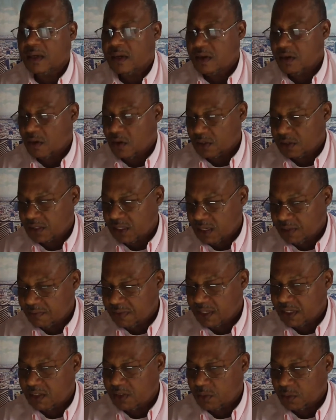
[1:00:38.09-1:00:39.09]
God gives
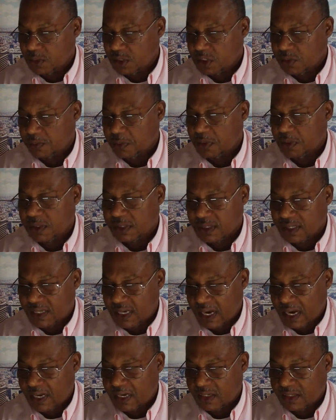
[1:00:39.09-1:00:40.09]
His Holy Spirit to
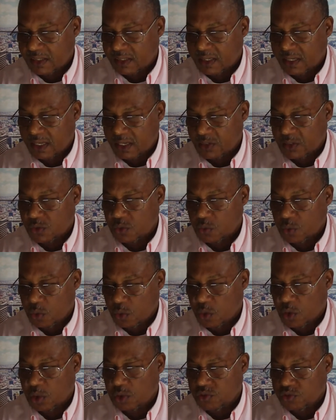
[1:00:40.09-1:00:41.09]
guide us into
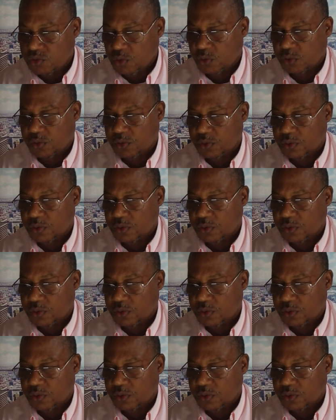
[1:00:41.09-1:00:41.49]
all truth.